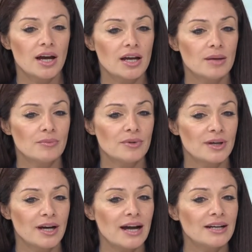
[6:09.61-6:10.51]
Um,
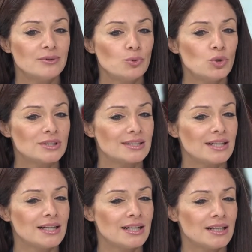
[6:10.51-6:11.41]
I would
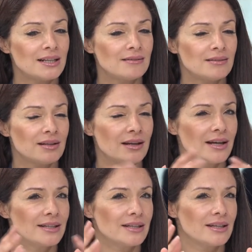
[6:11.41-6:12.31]

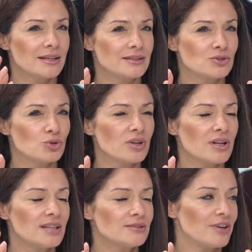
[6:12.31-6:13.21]
like to
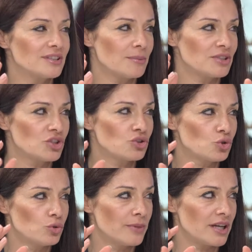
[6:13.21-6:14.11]
classify them under
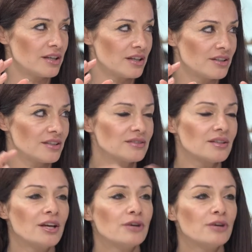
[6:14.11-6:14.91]
two main areas.